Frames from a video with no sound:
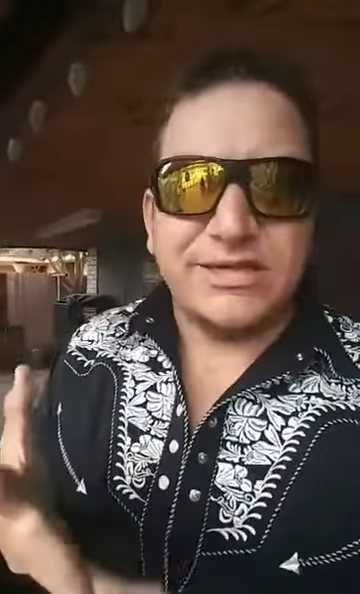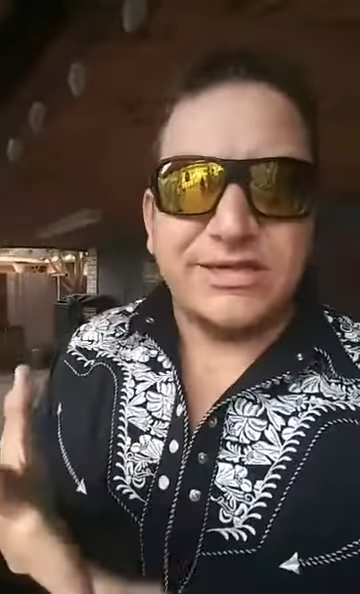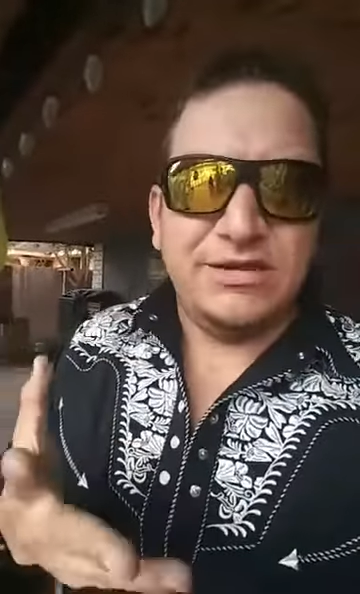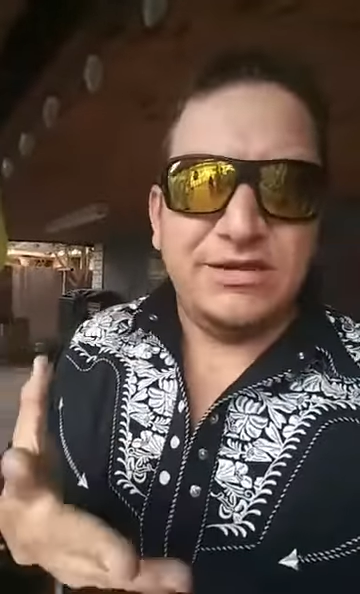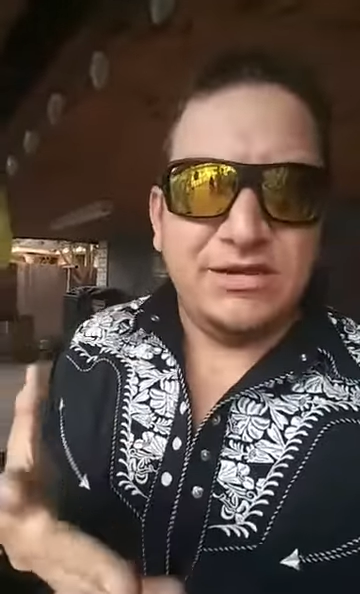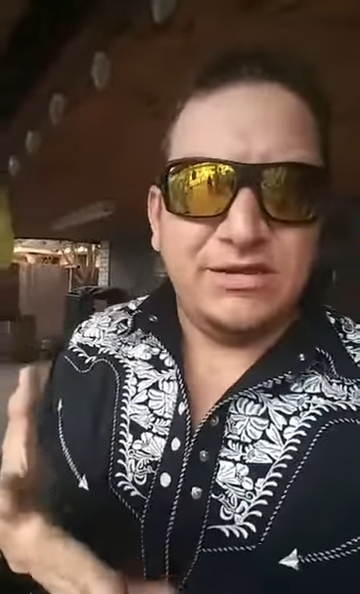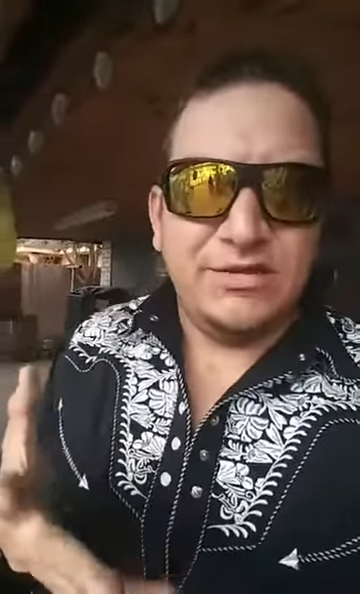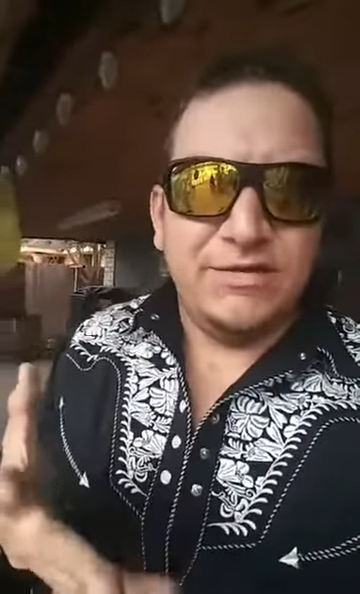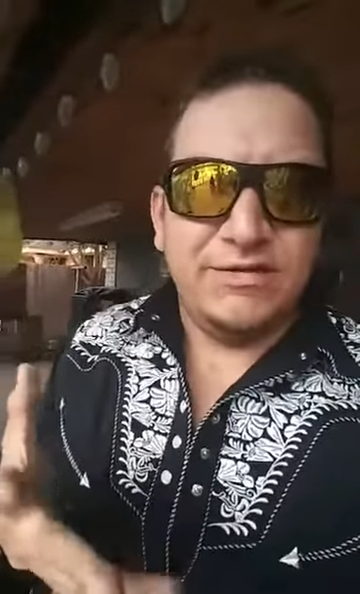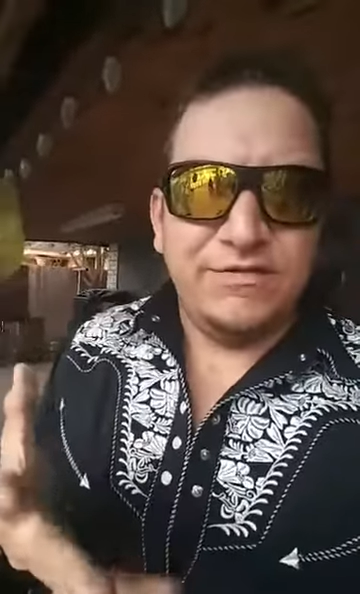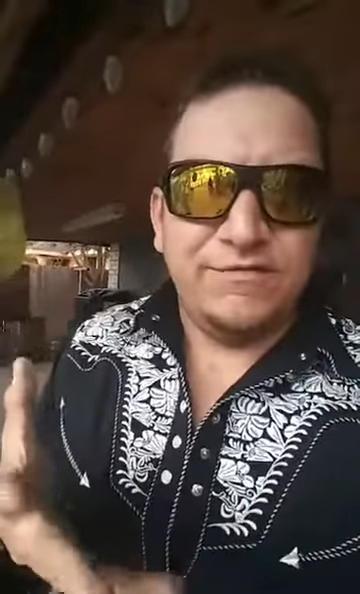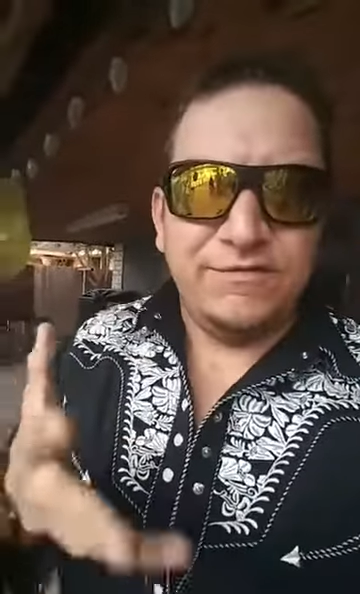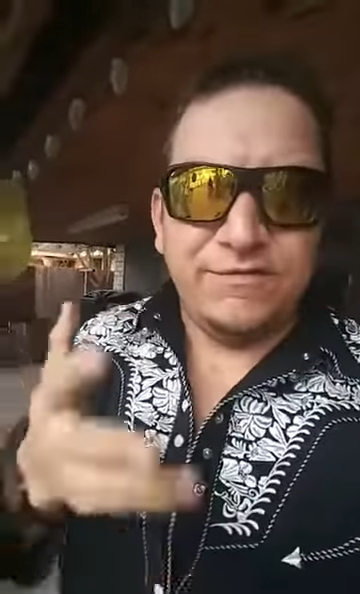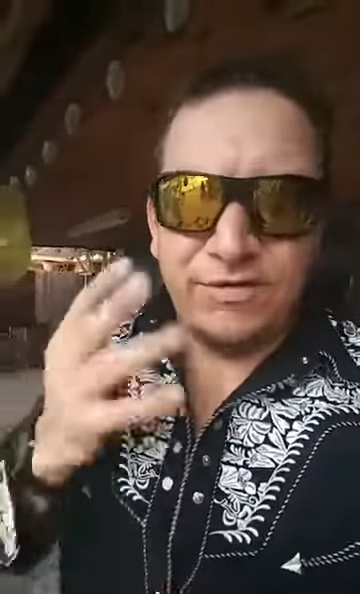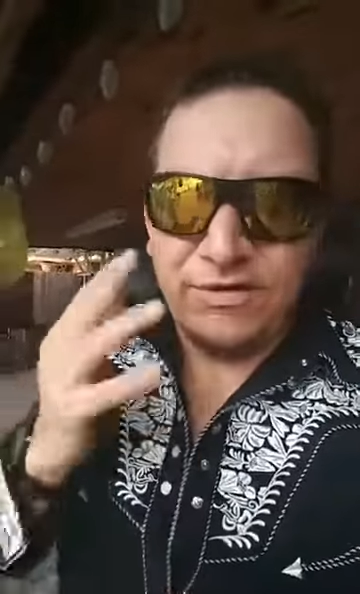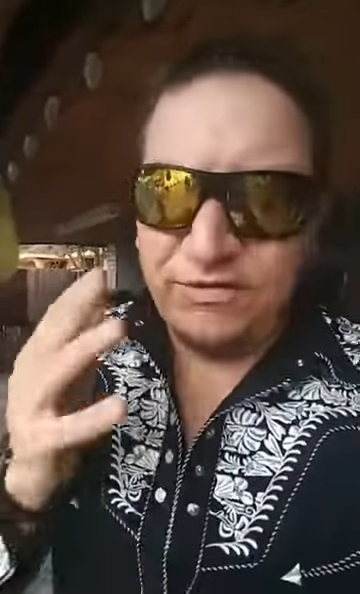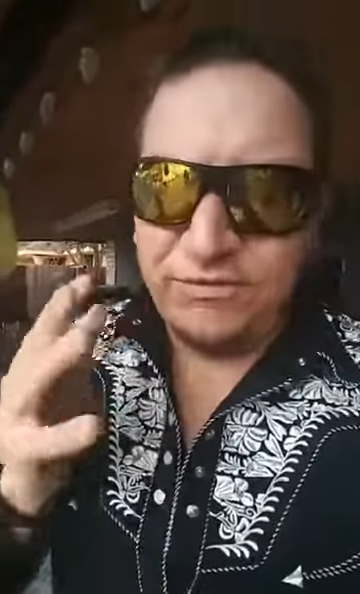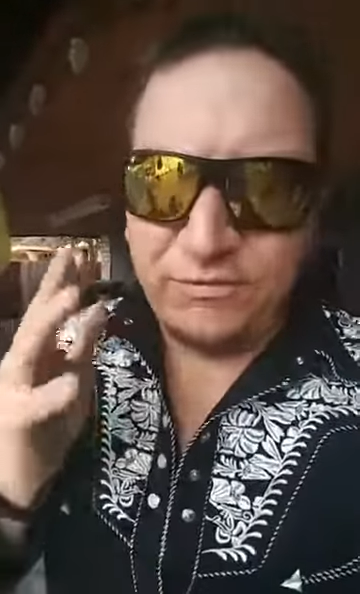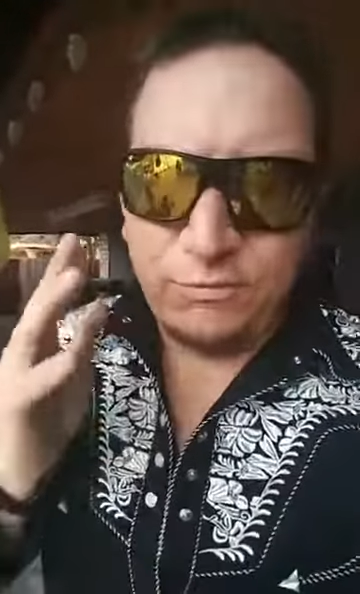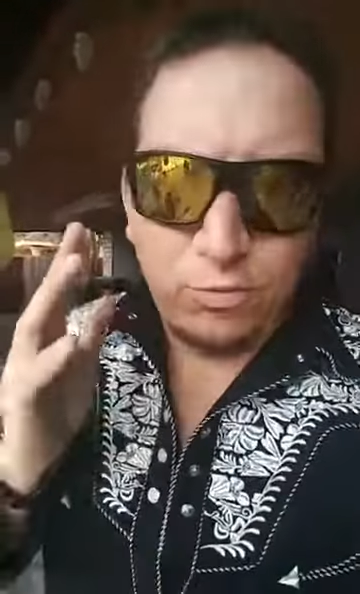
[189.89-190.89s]

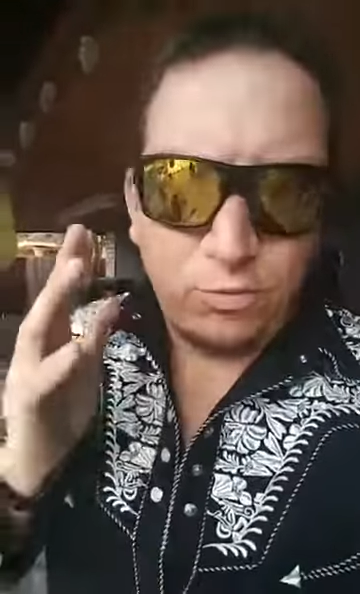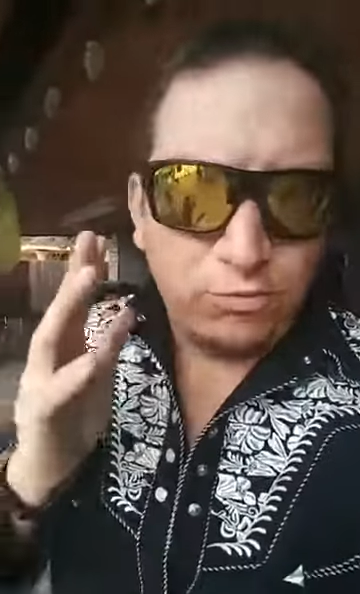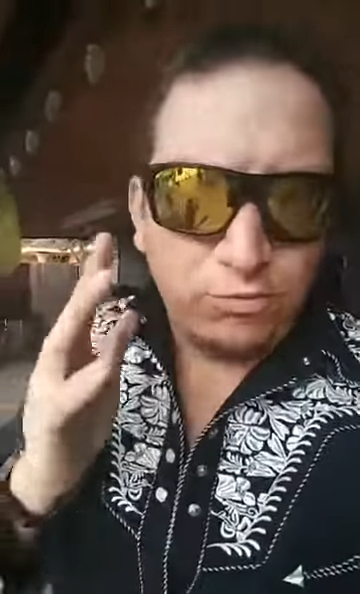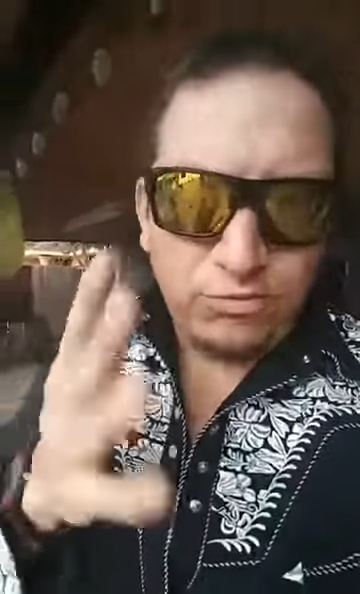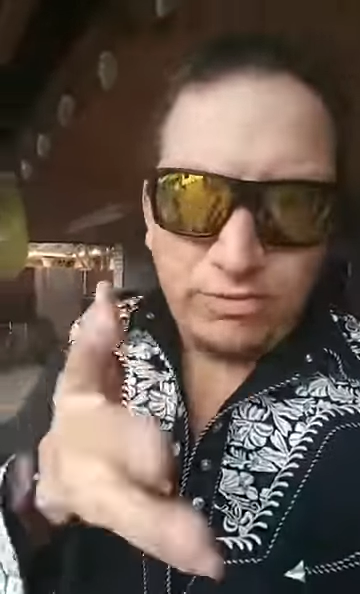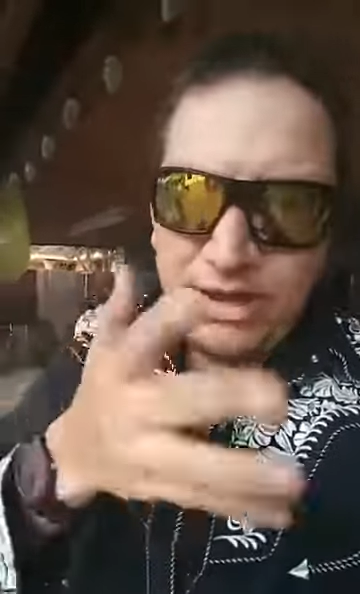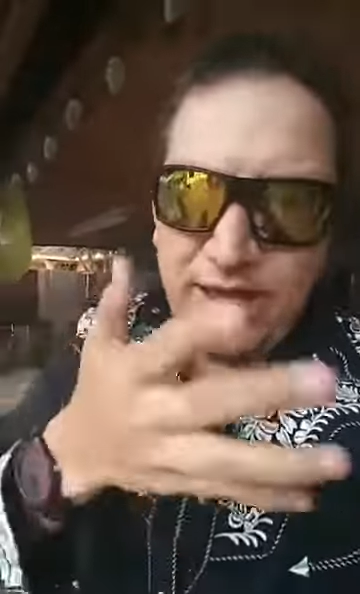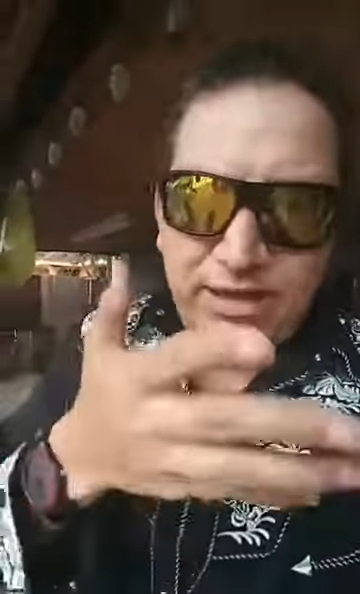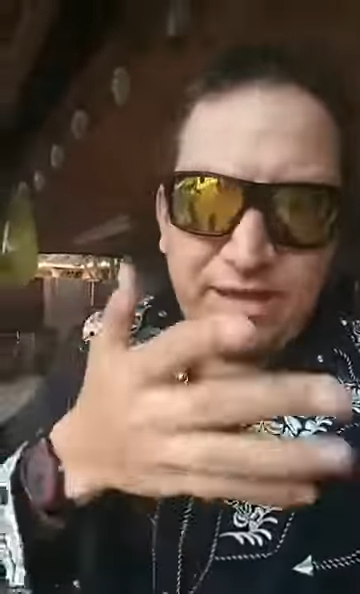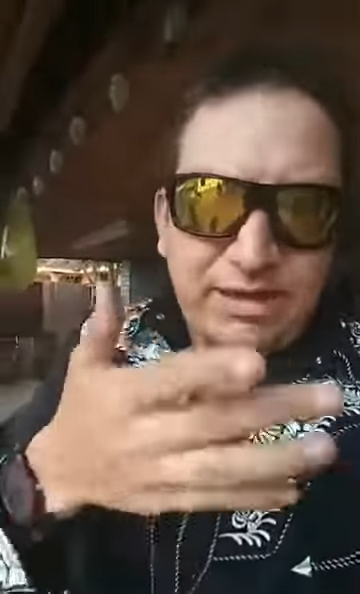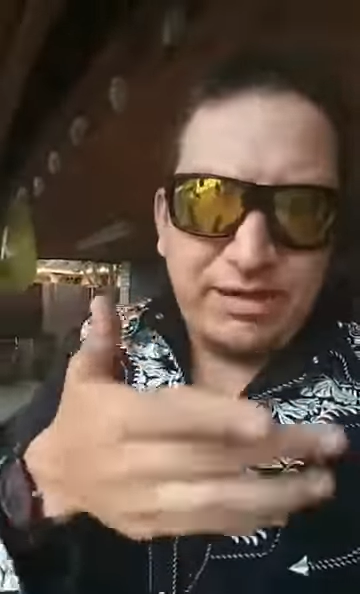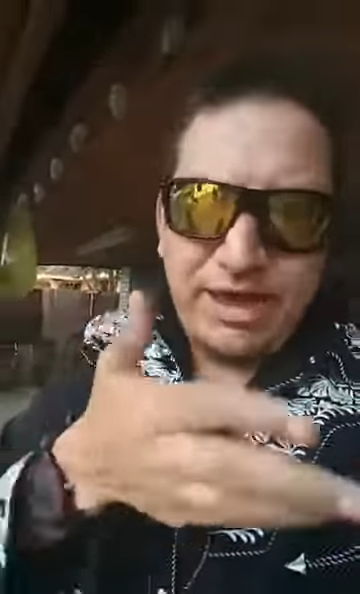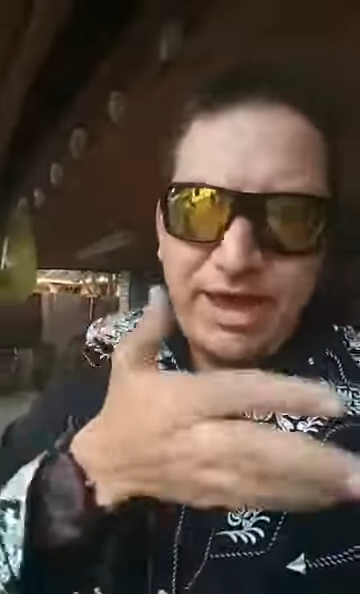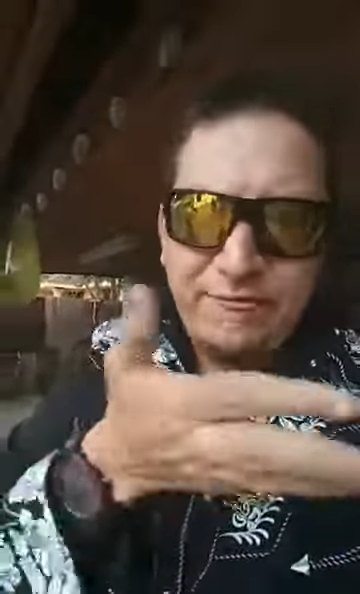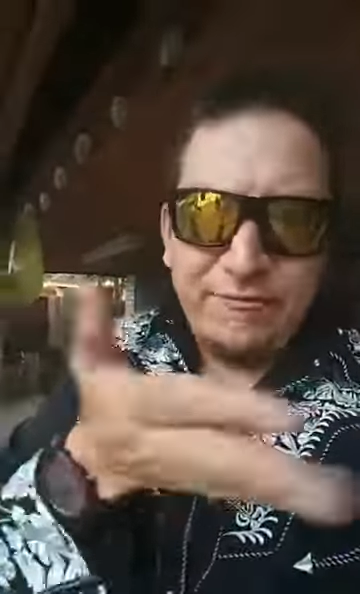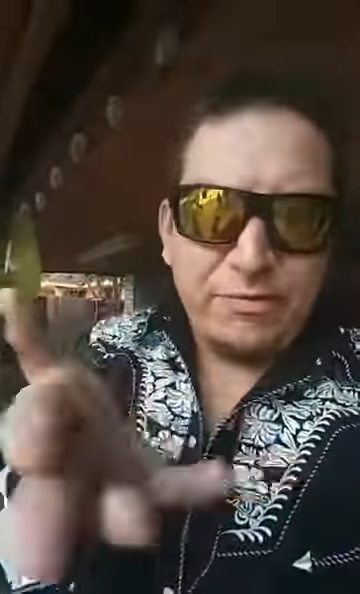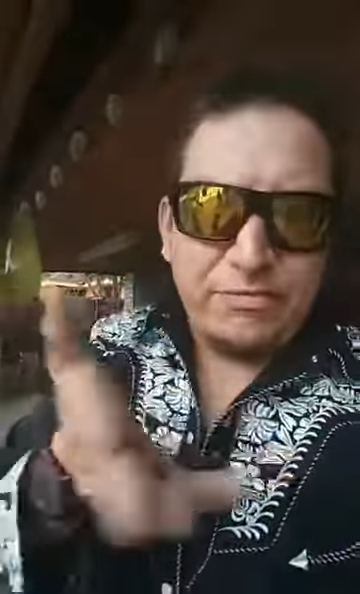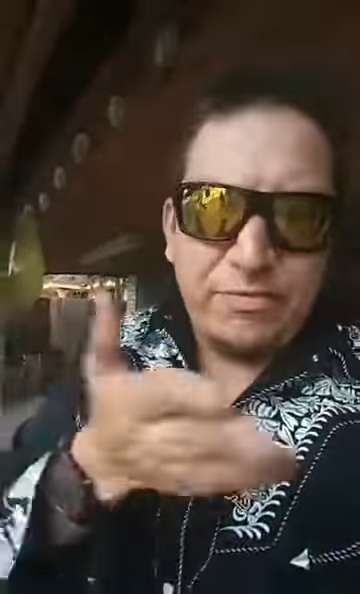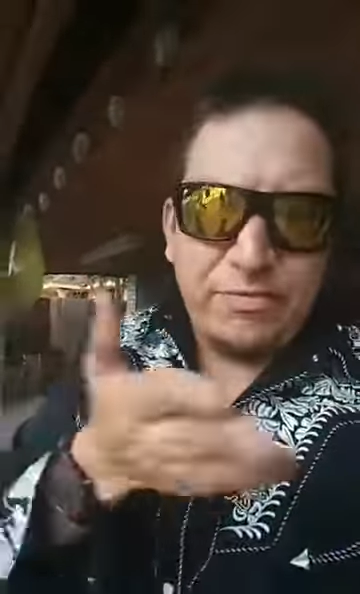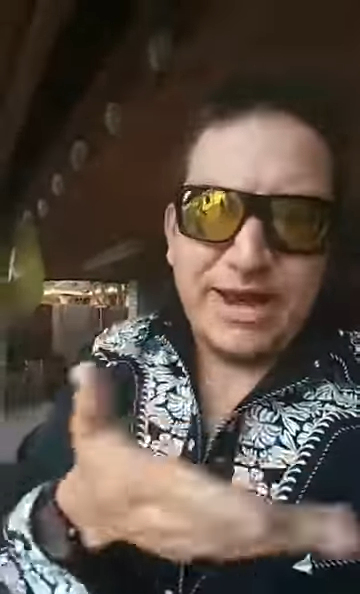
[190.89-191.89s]
for
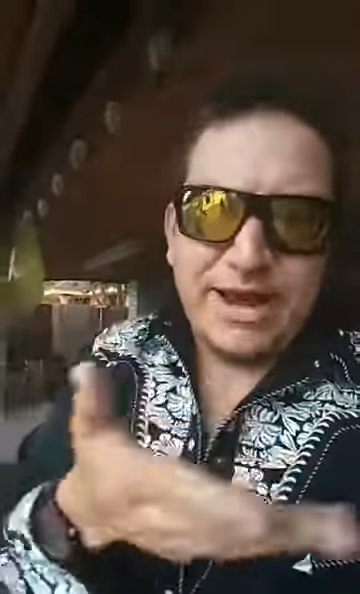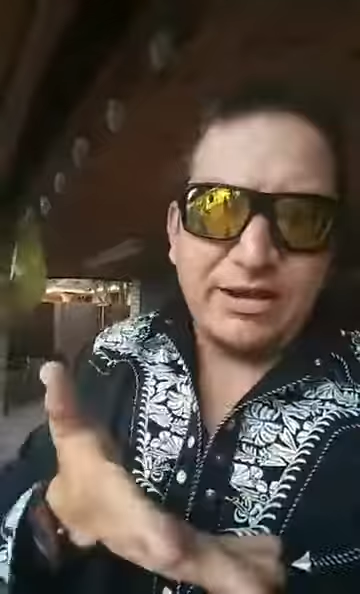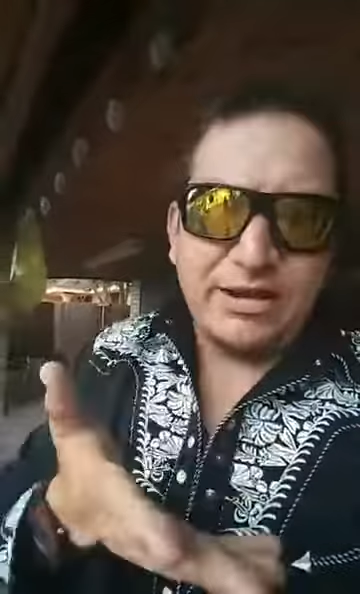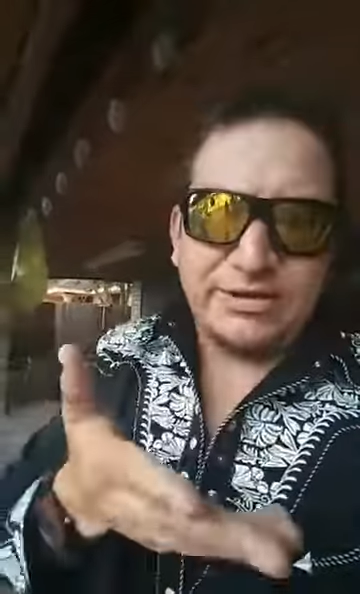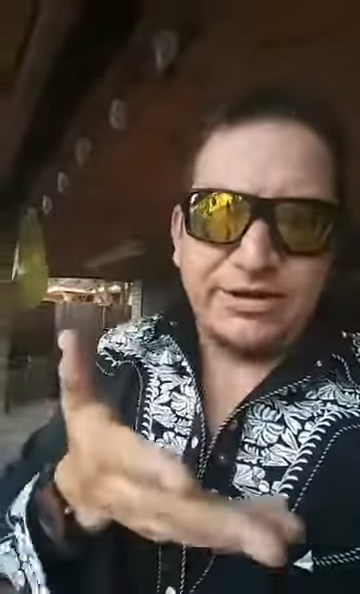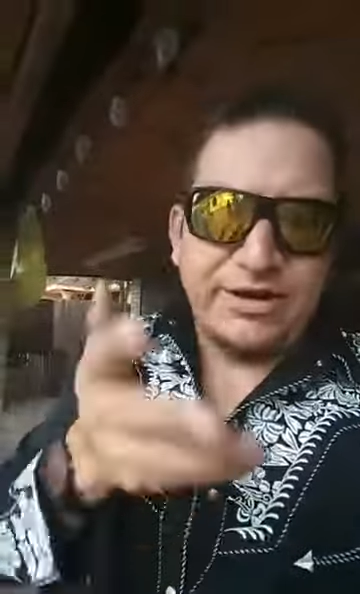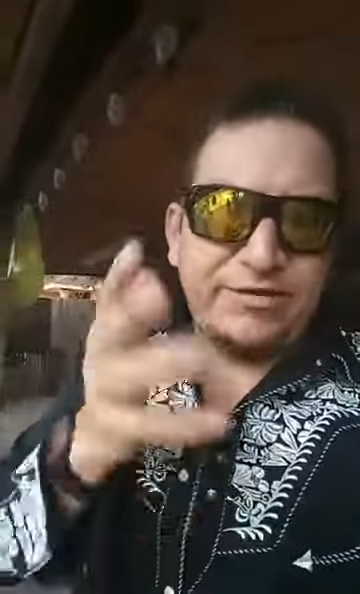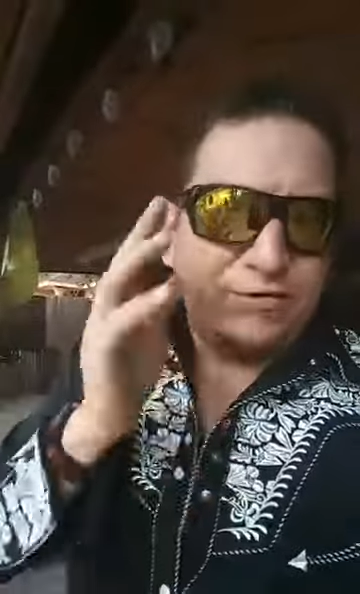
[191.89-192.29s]
everybody out there.